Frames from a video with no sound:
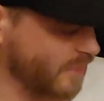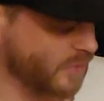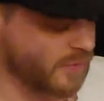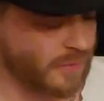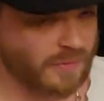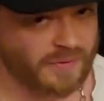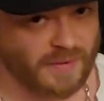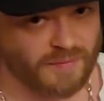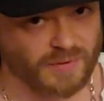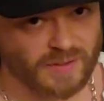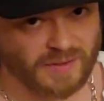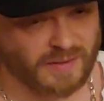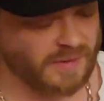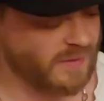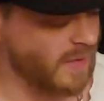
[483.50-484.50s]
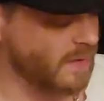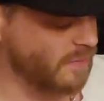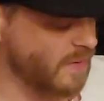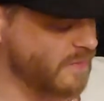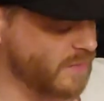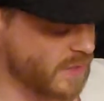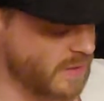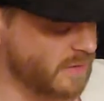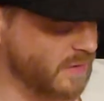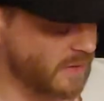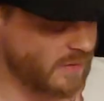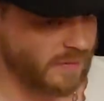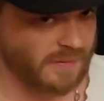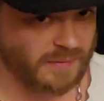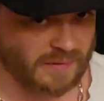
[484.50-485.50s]
screws, everything. It's not riveted.
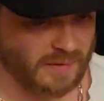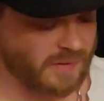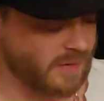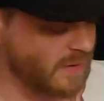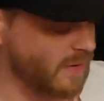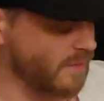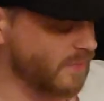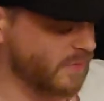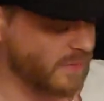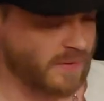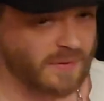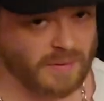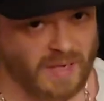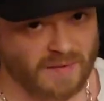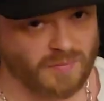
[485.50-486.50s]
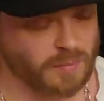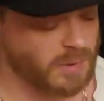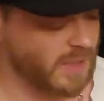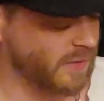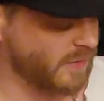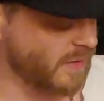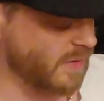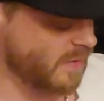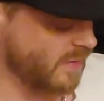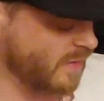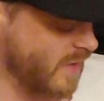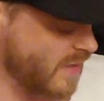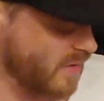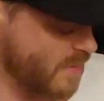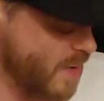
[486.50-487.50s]
These cuffs. You can replace these.
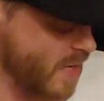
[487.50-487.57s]
Take them